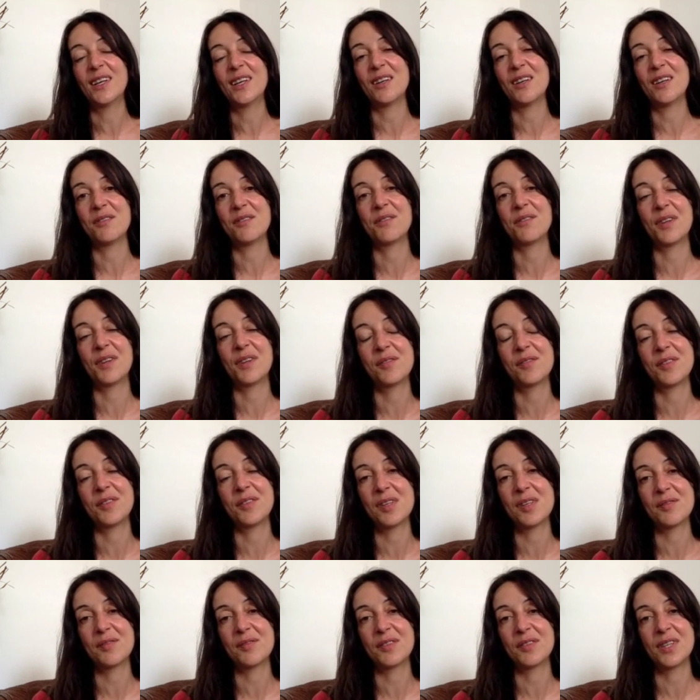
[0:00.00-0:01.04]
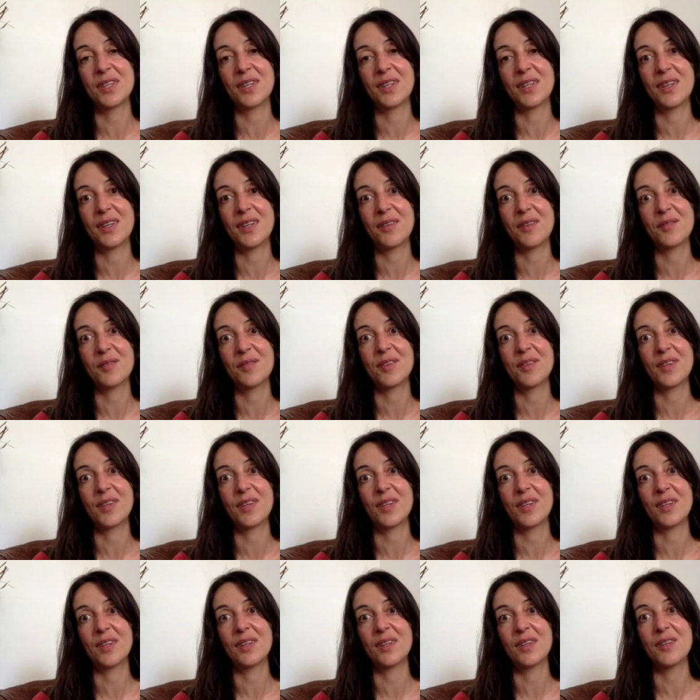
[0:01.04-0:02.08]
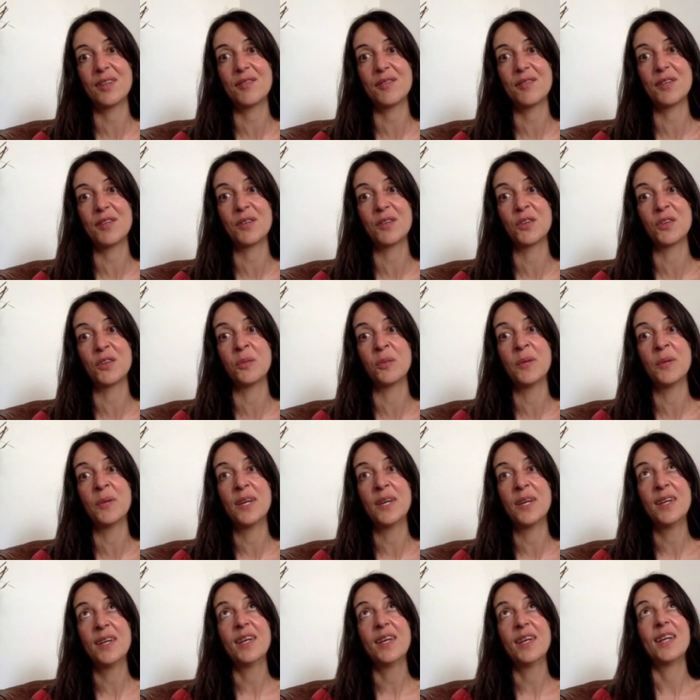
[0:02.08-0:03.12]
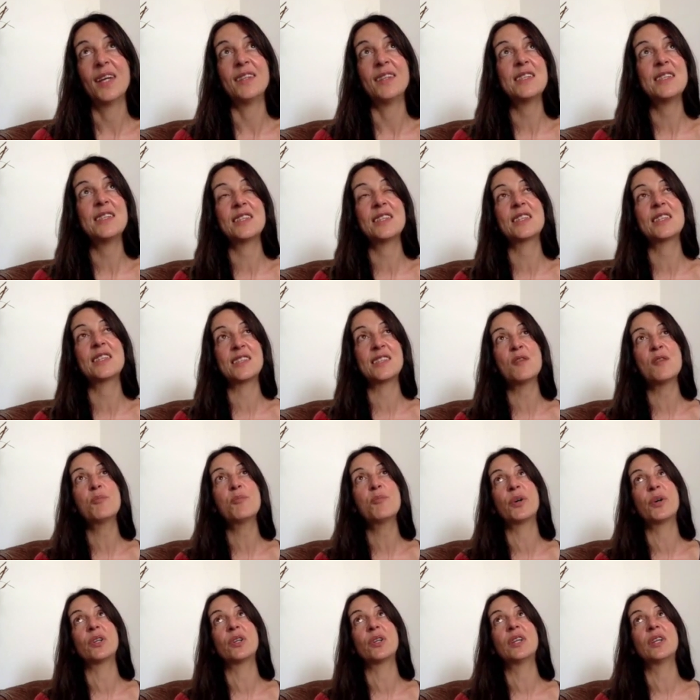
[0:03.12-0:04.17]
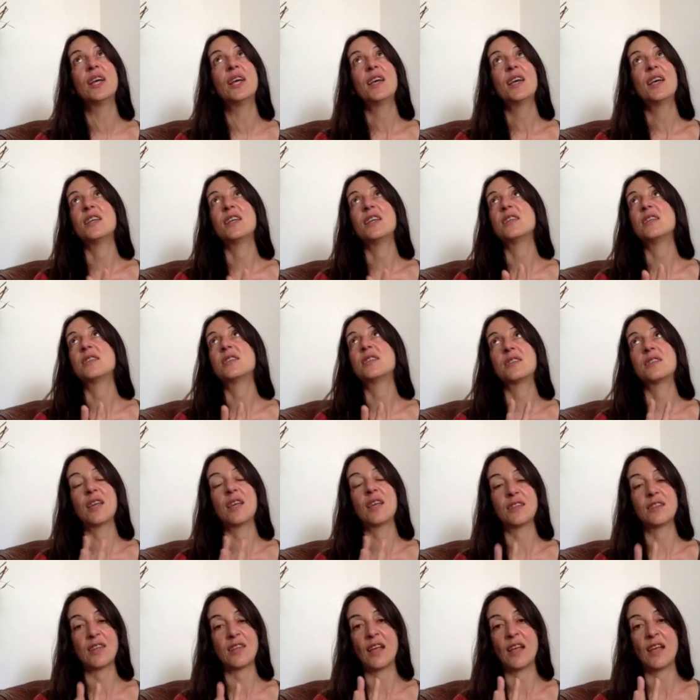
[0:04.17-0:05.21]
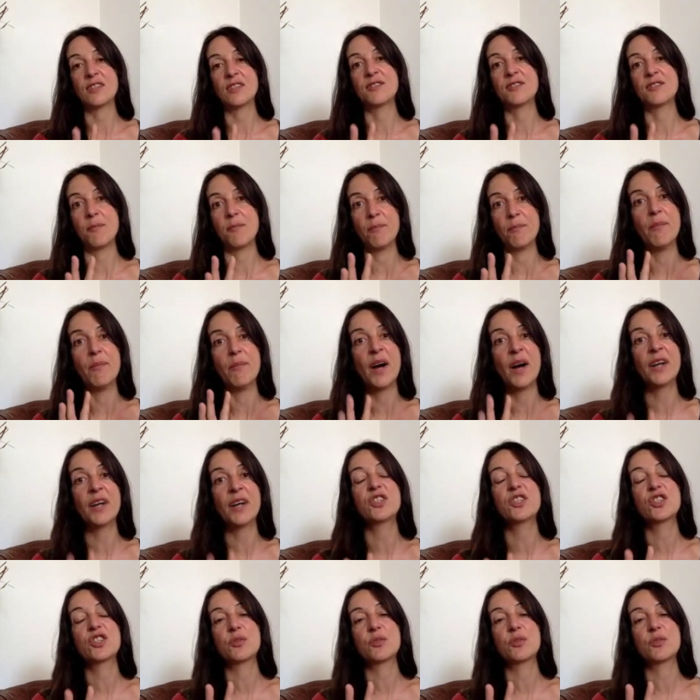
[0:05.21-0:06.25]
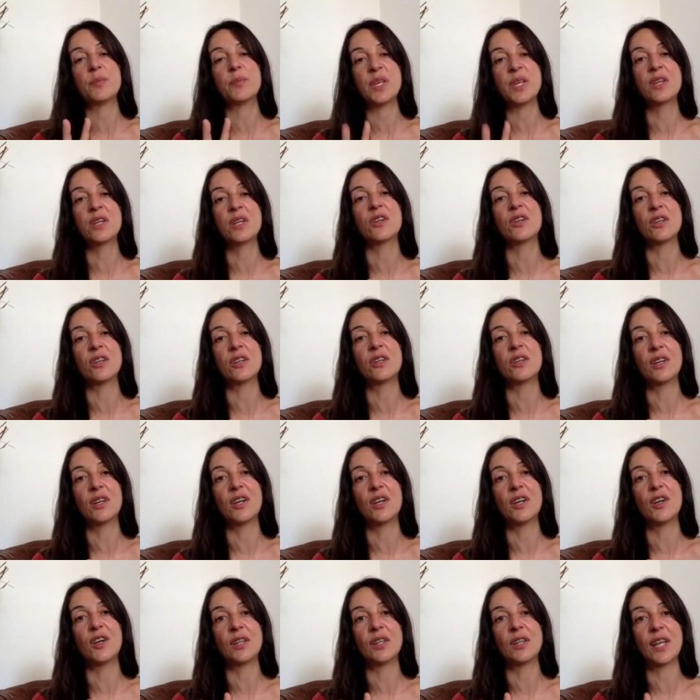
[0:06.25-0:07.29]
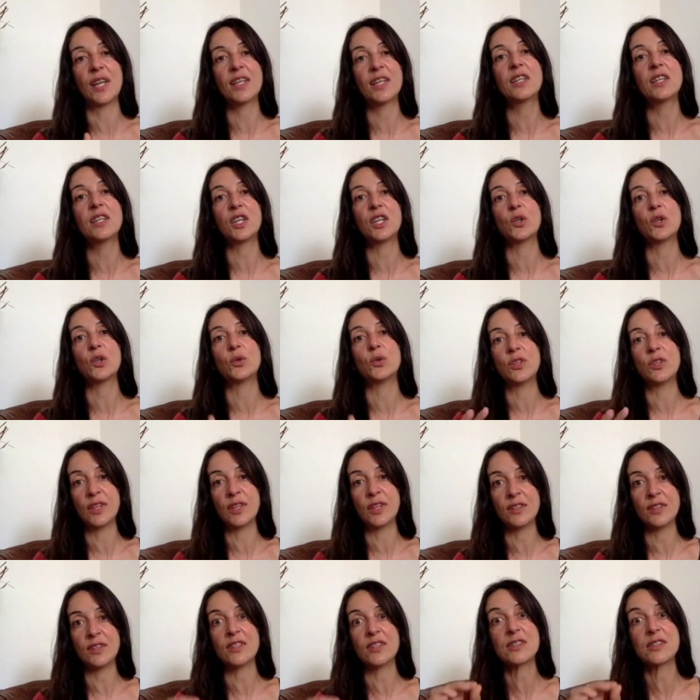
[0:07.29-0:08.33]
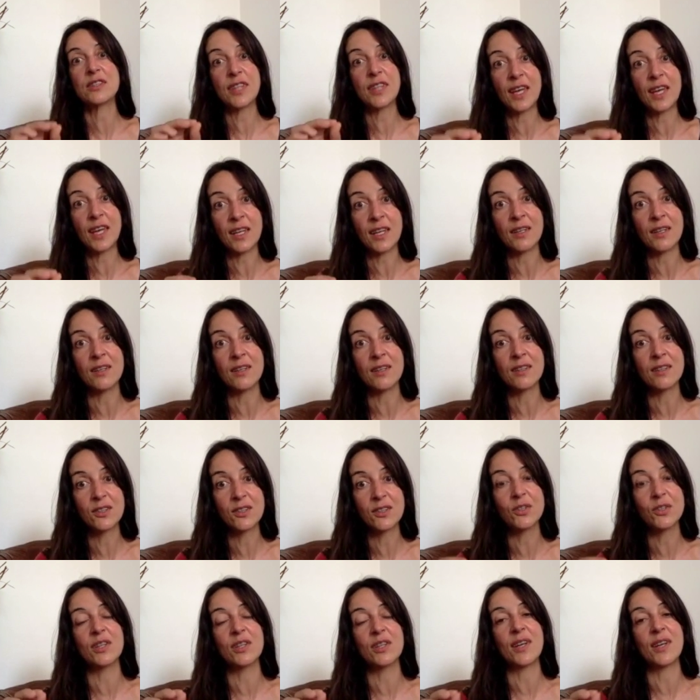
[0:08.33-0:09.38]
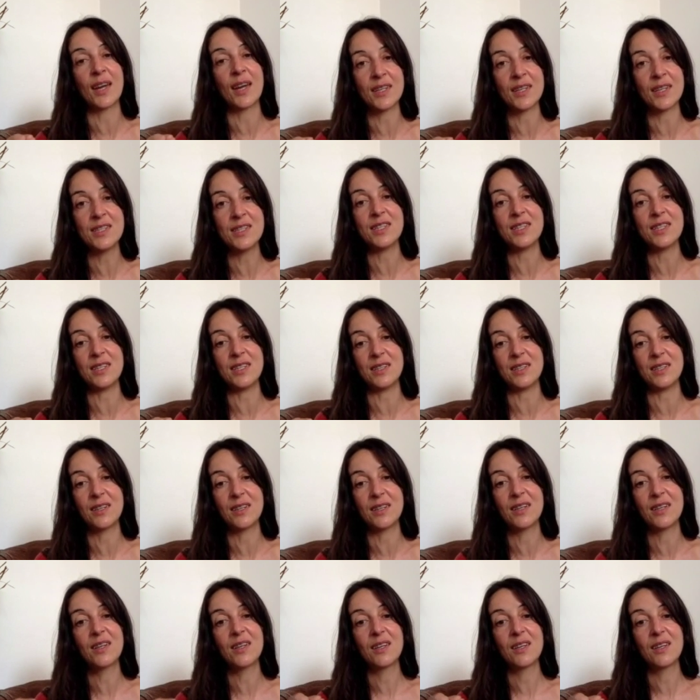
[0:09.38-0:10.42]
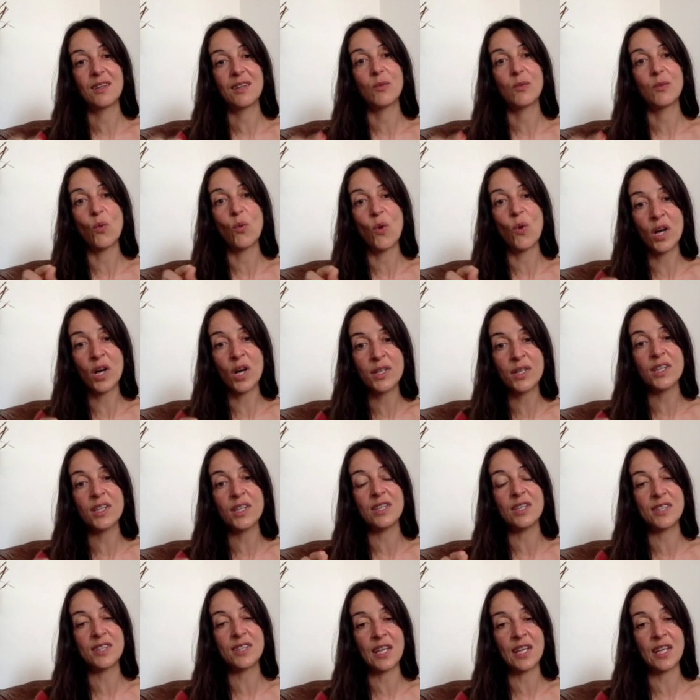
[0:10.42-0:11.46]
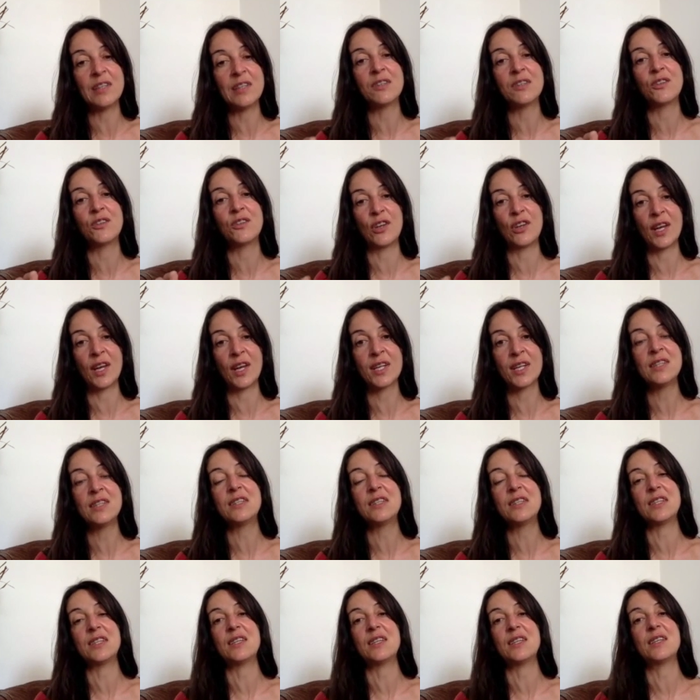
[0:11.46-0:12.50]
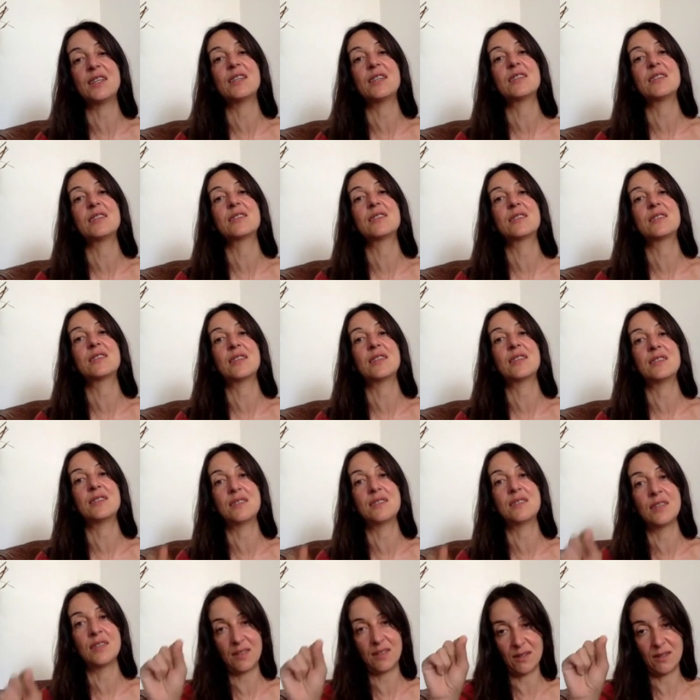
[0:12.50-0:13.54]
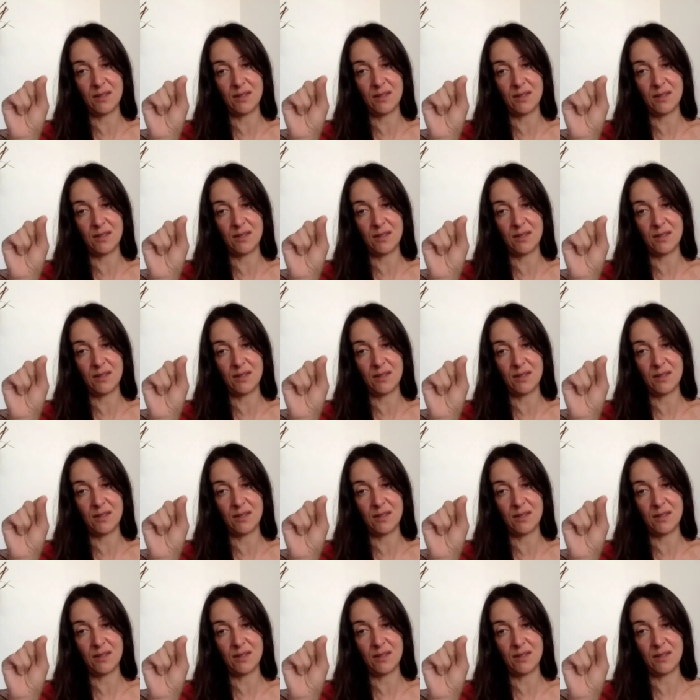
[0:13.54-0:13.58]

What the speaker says: of the living room. And this example has much bigger likelihood than this 10 to the 90. 1 in 10 to the 90 is